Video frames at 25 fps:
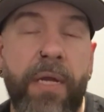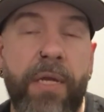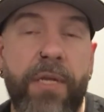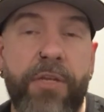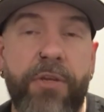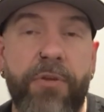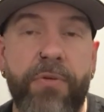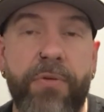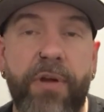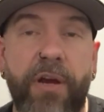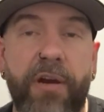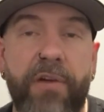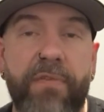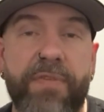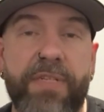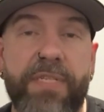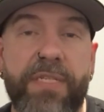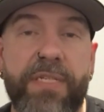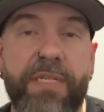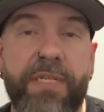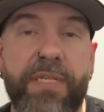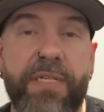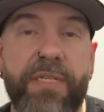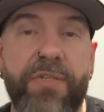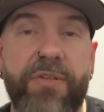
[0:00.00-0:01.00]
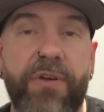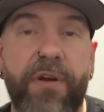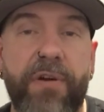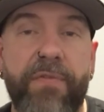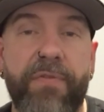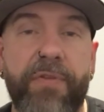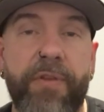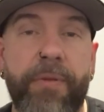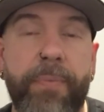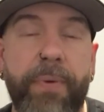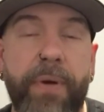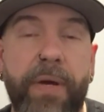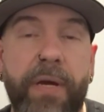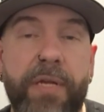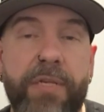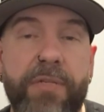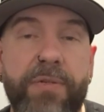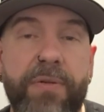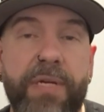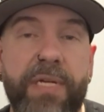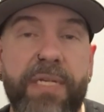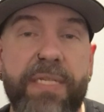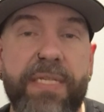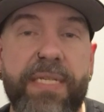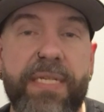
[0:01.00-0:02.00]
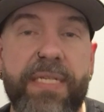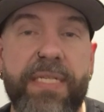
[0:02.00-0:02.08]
Yu Darvish is going to start for the Padres.